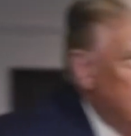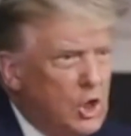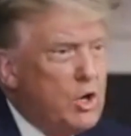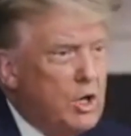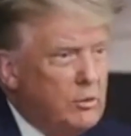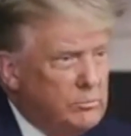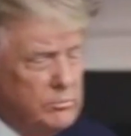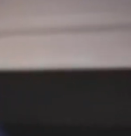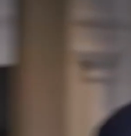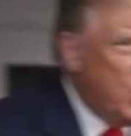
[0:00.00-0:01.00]
Go ahead.
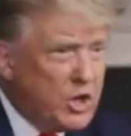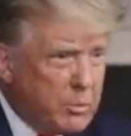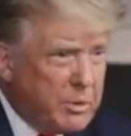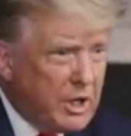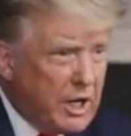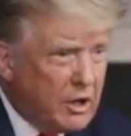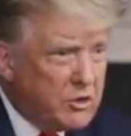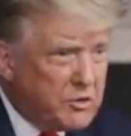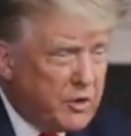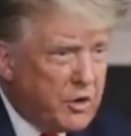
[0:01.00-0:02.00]
It's going to be
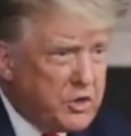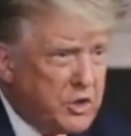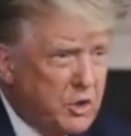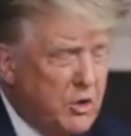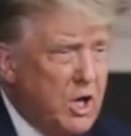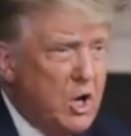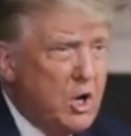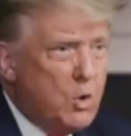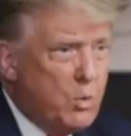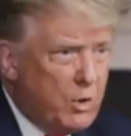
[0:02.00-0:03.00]
announced very right. soon
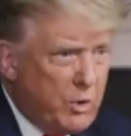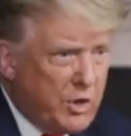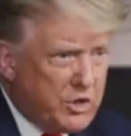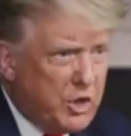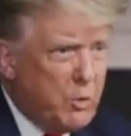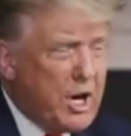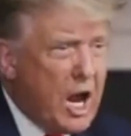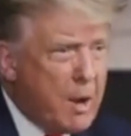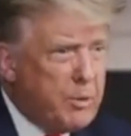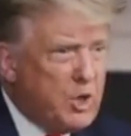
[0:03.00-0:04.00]
when you we see what
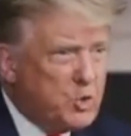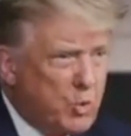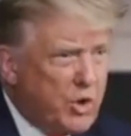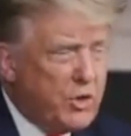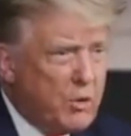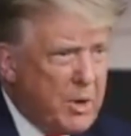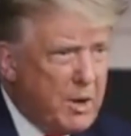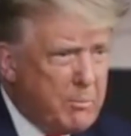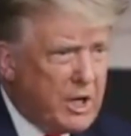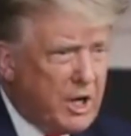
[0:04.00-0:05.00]
happens with
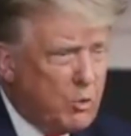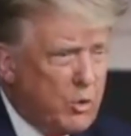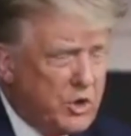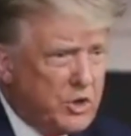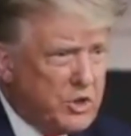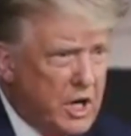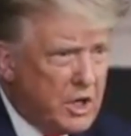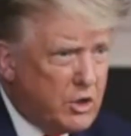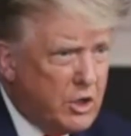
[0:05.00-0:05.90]
Obamacare, which is not